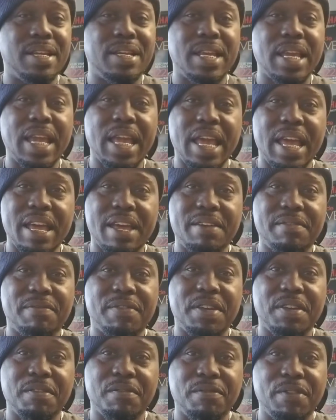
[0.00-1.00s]
they have
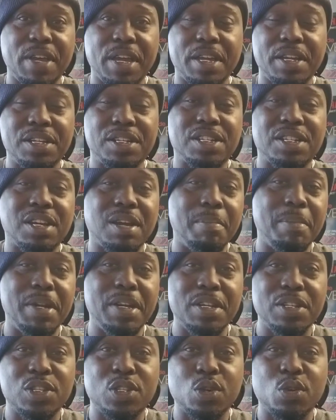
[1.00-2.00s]
an advantage coming
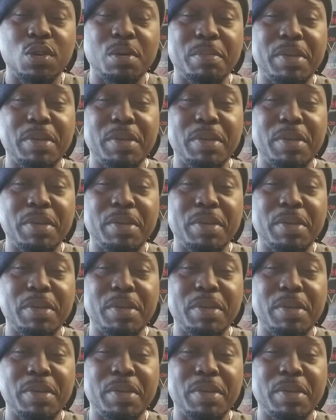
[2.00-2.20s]
into it